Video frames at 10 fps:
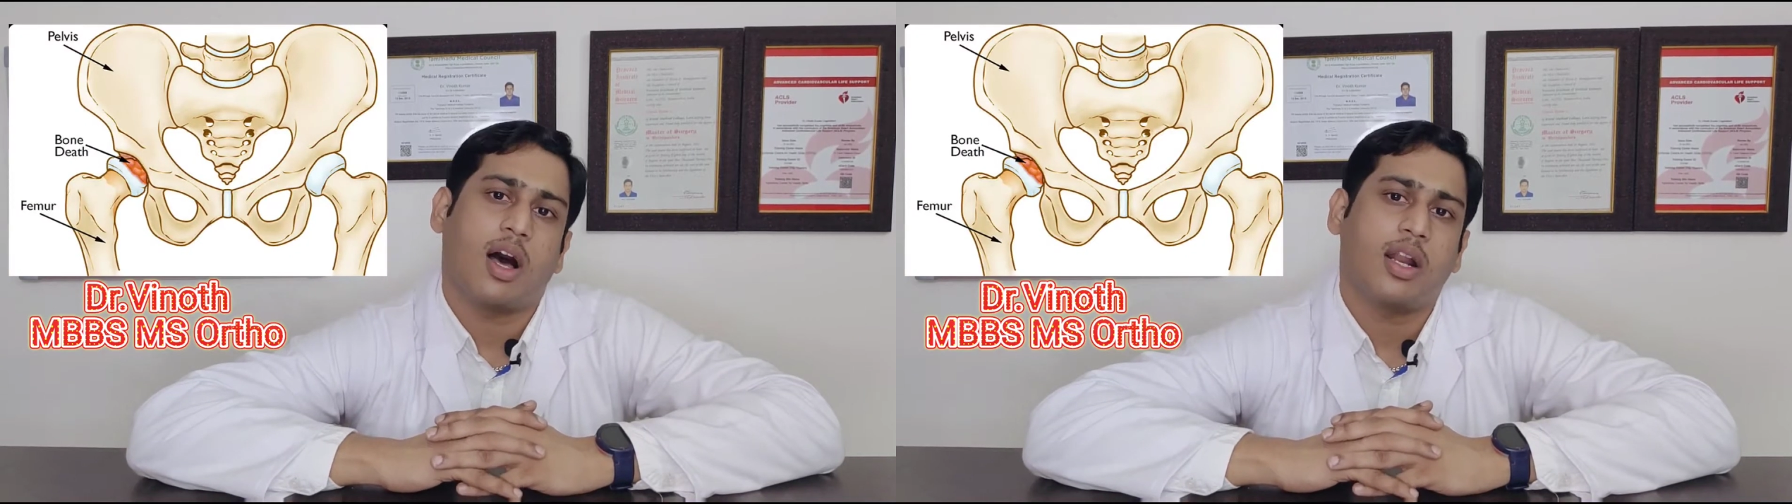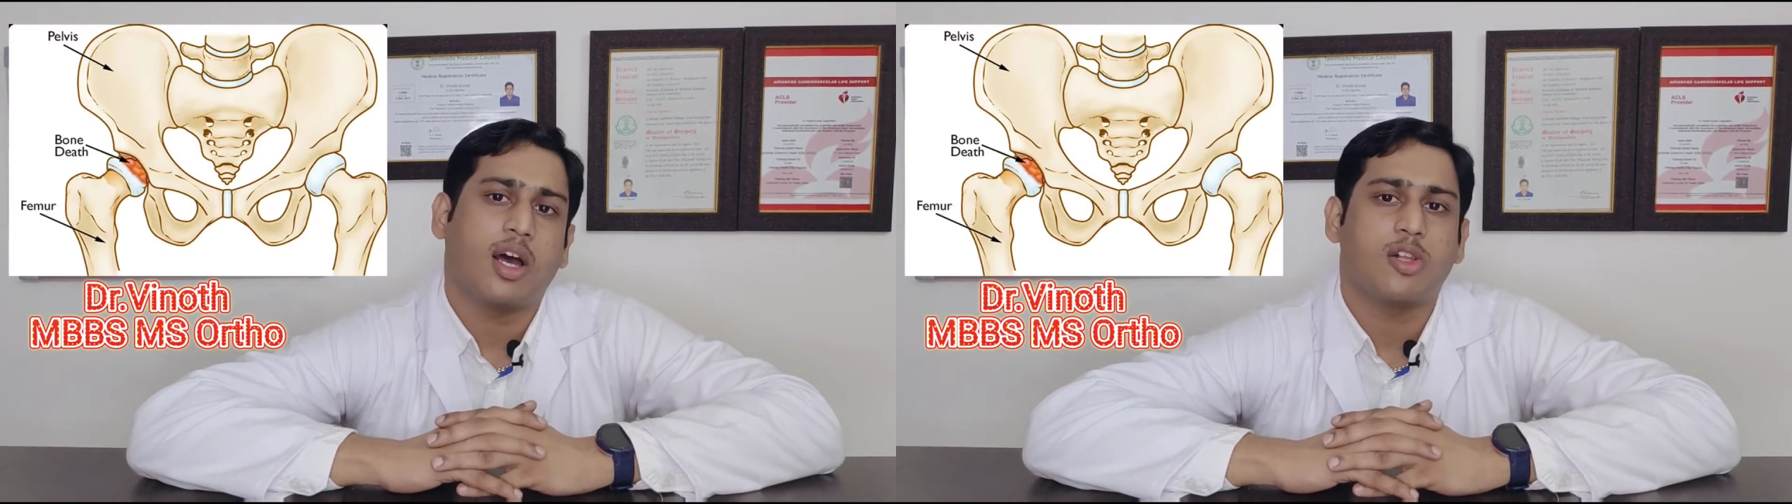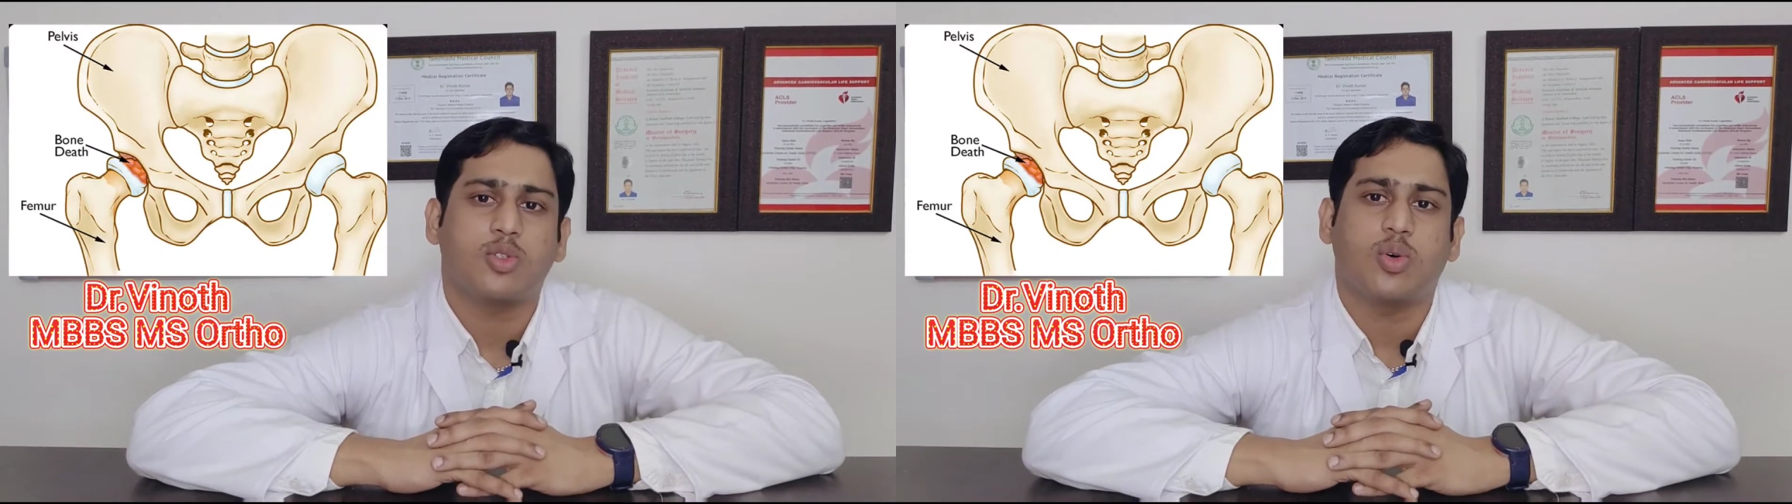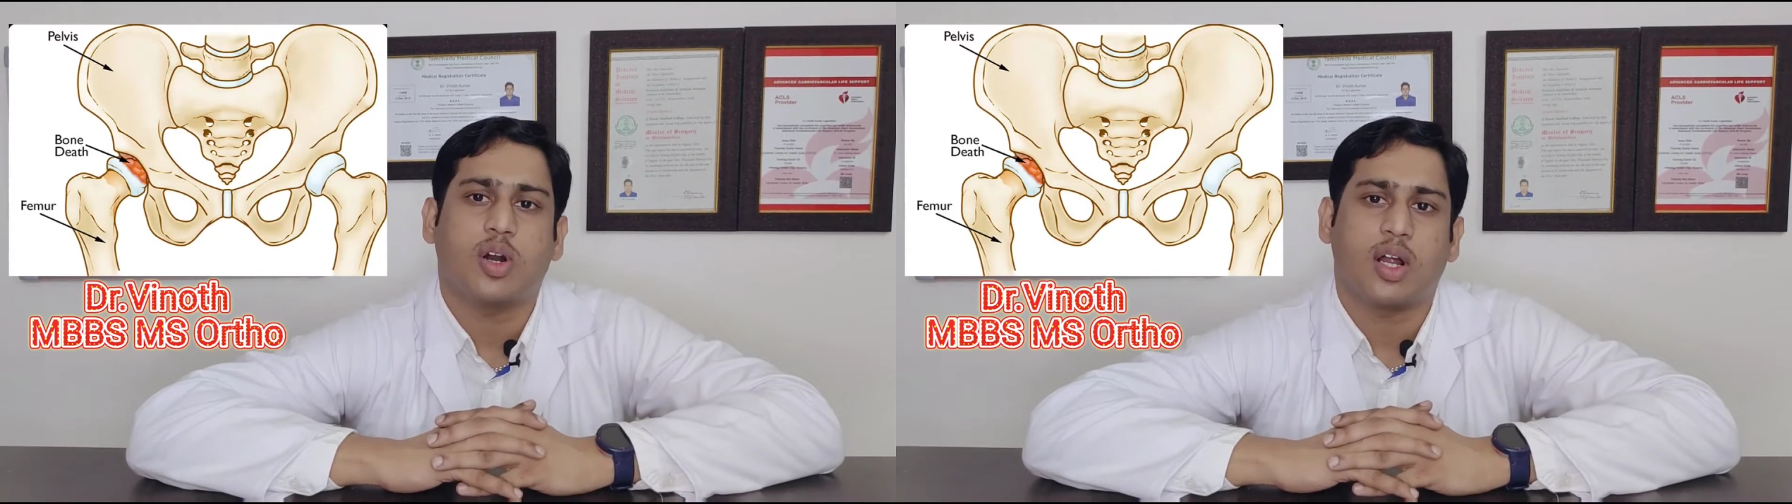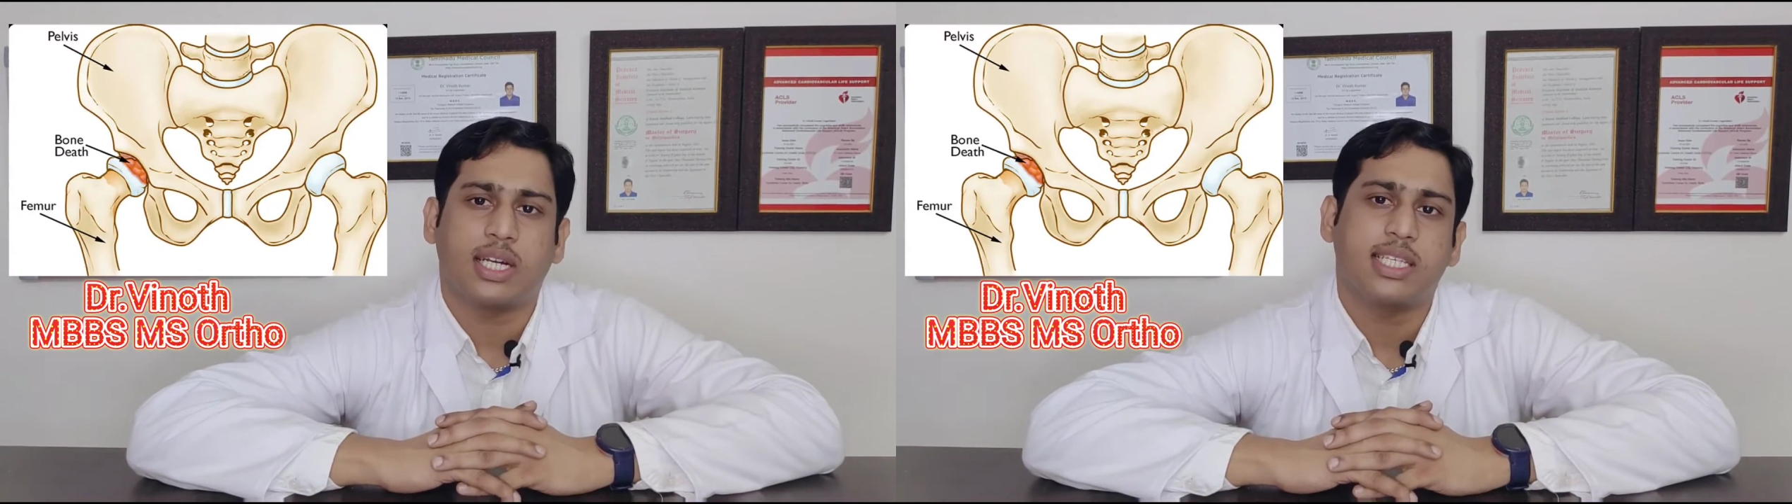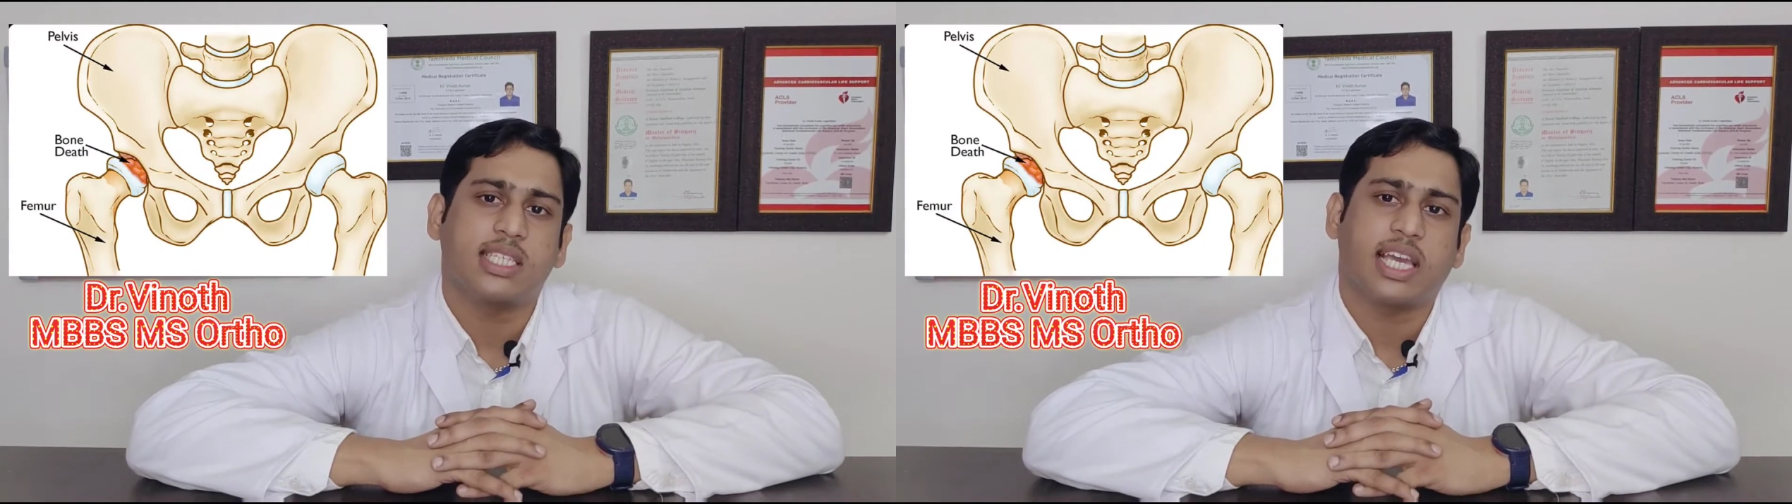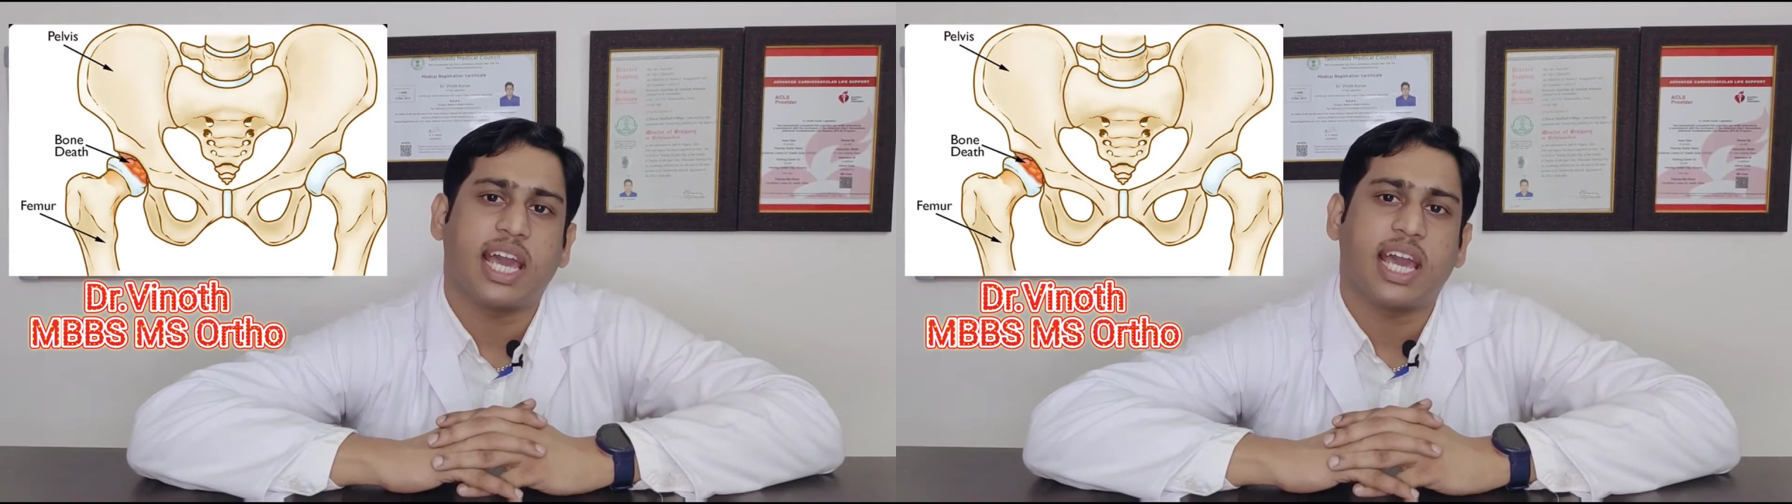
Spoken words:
or also called as